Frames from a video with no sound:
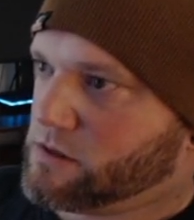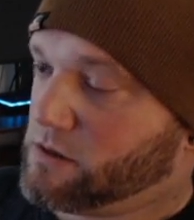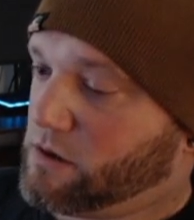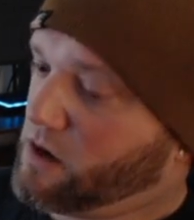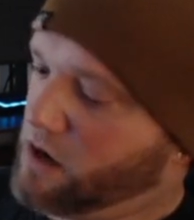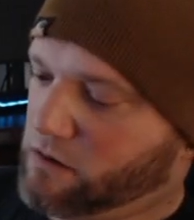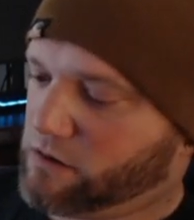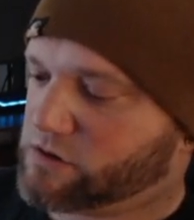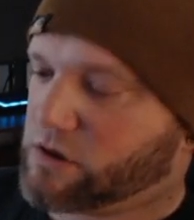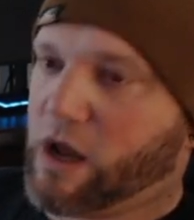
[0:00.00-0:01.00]
All right,
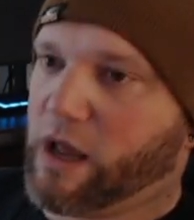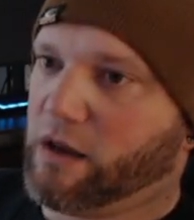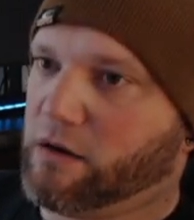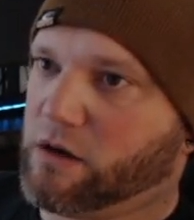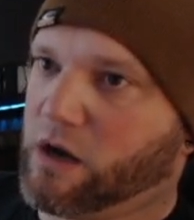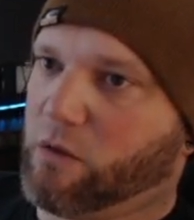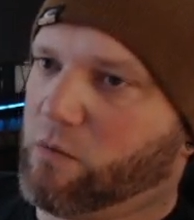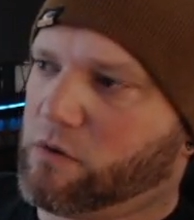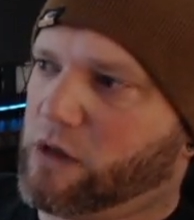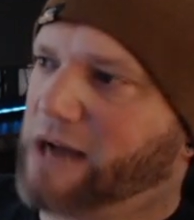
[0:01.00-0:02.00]
let's try it.
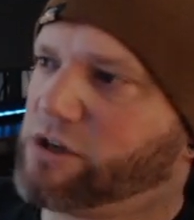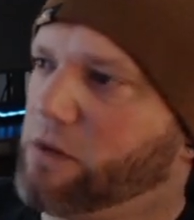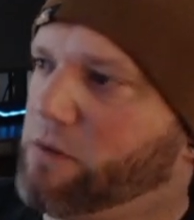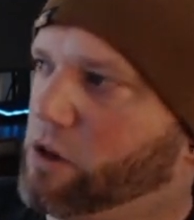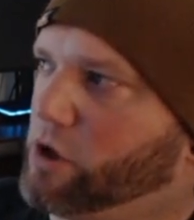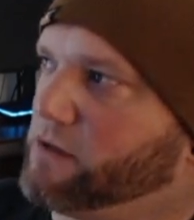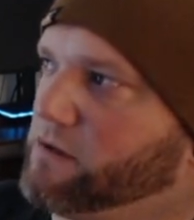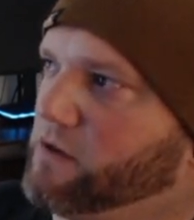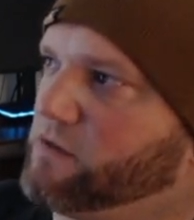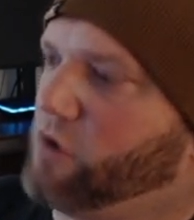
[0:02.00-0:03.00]
Actually, I'm going to look at this.